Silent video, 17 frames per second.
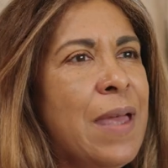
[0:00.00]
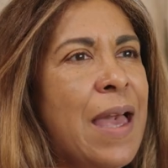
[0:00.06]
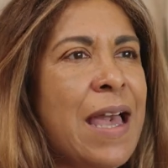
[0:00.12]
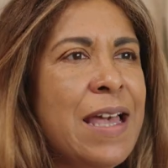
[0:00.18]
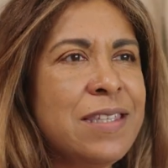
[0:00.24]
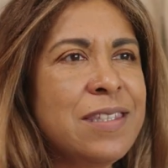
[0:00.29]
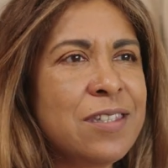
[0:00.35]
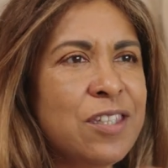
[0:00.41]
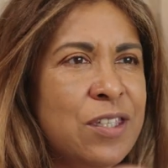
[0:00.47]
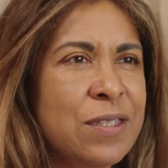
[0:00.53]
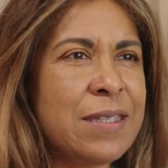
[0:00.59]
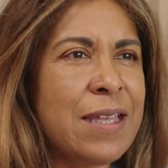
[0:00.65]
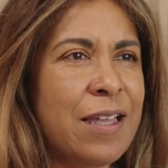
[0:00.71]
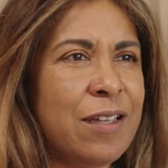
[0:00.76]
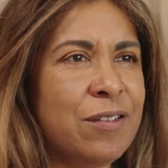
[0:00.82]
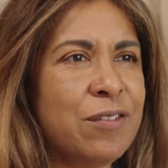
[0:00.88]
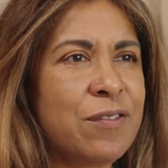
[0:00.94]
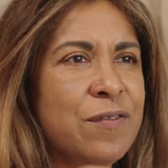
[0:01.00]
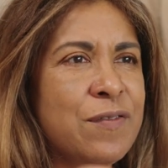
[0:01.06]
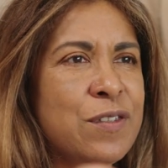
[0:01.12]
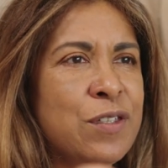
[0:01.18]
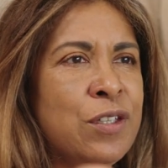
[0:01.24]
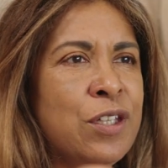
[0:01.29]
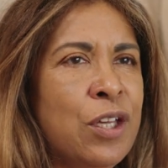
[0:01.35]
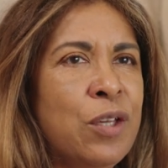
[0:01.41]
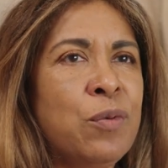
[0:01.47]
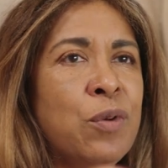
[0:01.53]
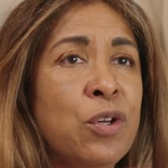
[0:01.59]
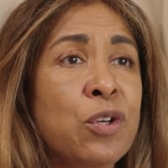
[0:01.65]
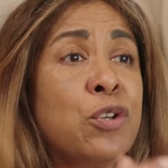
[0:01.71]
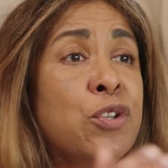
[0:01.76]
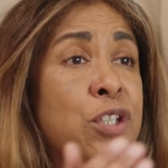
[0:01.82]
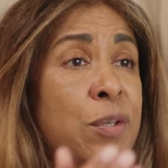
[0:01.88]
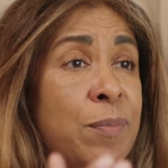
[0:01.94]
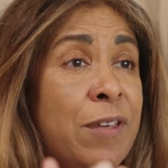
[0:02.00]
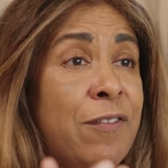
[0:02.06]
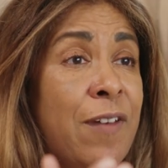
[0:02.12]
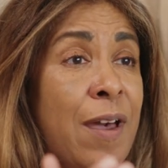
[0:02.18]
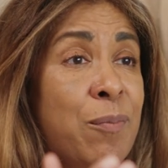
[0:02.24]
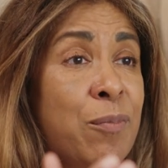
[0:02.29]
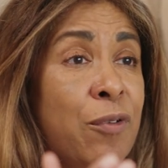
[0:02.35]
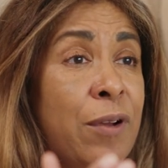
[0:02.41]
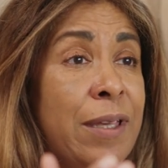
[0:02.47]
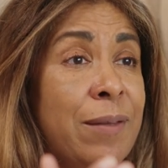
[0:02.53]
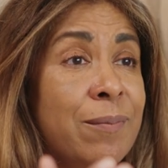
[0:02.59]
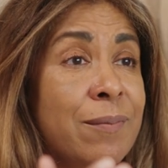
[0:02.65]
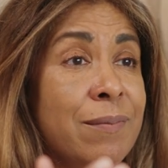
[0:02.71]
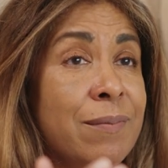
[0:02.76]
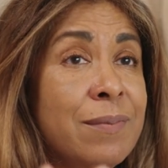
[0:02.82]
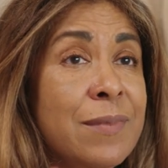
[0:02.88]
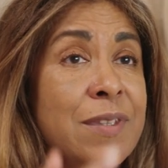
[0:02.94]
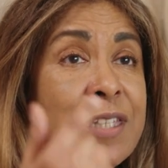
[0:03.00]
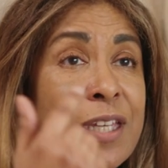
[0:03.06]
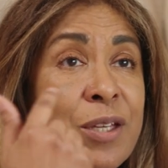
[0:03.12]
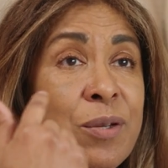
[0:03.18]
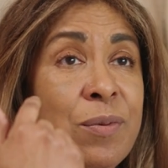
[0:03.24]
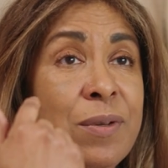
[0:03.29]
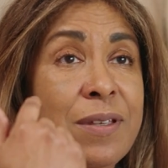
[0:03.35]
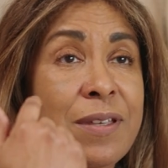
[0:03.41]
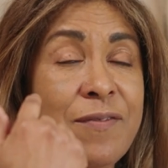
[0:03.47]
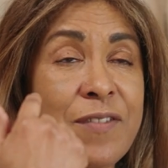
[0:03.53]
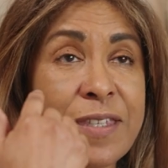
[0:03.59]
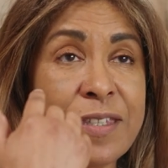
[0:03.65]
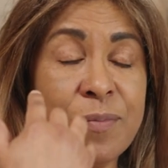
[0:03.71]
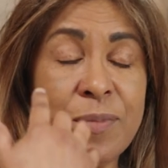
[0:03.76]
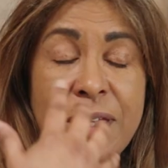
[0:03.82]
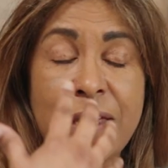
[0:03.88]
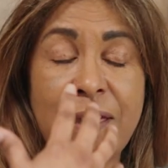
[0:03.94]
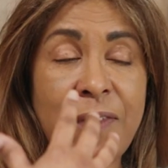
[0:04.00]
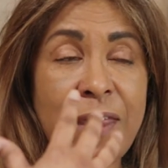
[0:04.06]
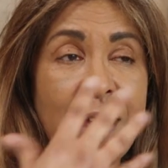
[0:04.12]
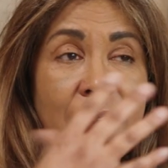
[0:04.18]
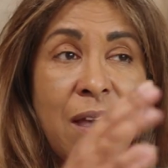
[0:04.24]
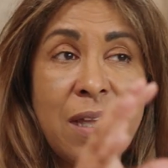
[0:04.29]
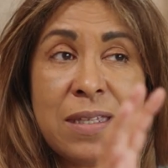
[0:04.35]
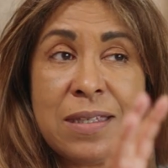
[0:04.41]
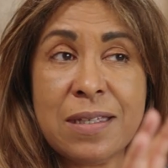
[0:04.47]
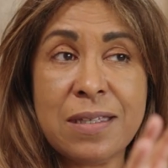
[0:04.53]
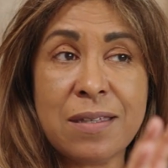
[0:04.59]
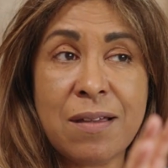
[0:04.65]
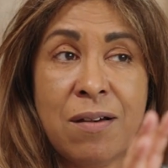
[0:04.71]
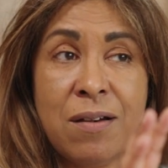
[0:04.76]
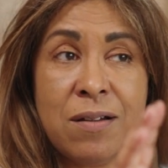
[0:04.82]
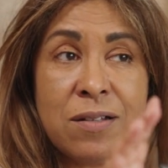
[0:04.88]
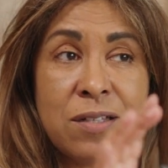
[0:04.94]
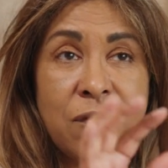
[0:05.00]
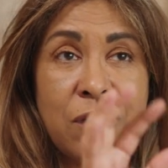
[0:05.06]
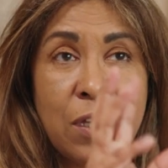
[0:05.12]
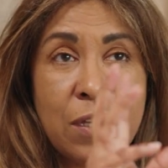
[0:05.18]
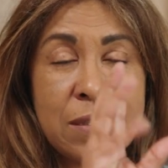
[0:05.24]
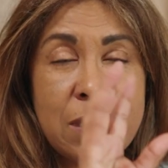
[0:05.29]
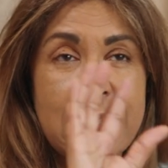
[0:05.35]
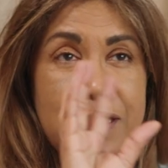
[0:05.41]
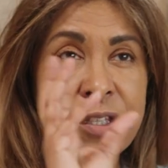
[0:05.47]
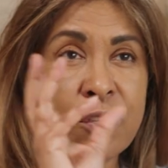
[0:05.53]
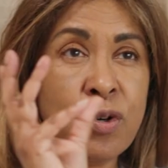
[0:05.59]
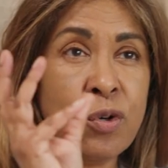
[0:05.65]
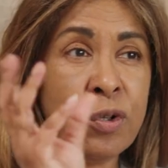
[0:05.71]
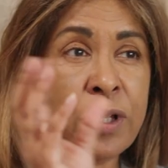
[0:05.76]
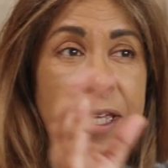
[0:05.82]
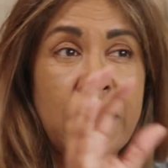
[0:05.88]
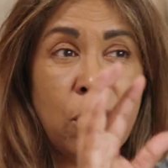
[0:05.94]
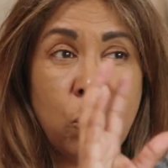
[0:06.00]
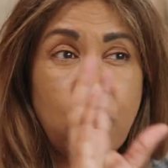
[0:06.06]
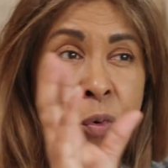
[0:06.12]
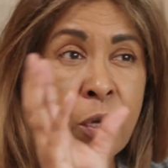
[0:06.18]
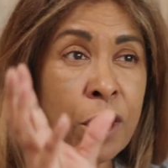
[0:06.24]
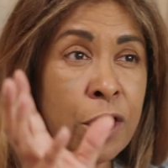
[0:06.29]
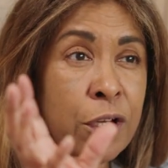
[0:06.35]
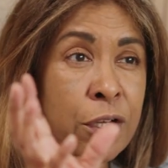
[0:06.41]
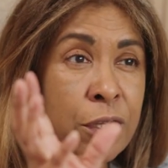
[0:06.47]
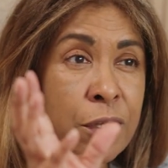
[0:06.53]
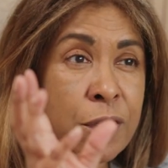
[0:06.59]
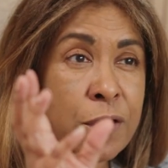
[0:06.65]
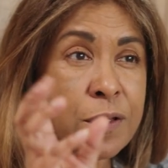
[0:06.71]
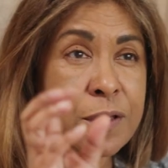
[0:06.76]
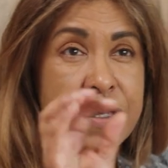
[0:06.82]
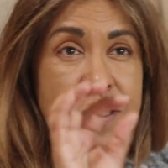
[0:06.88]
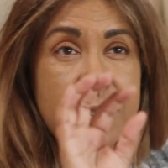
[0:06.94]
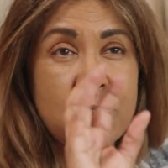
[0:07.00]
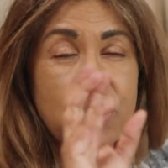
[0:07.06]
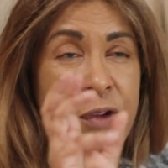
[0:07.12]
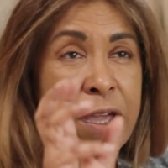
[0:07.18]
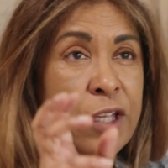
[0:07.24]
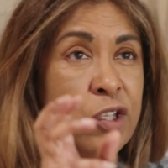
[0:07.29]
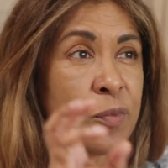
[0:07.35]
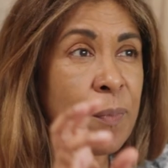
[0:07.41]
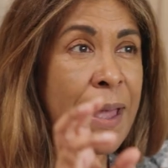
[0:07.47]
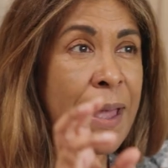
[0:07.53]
ask yourselves, you know, could it be Fabry? So if it's something in the eyes that's odd, if you've got these corneal whorls, strange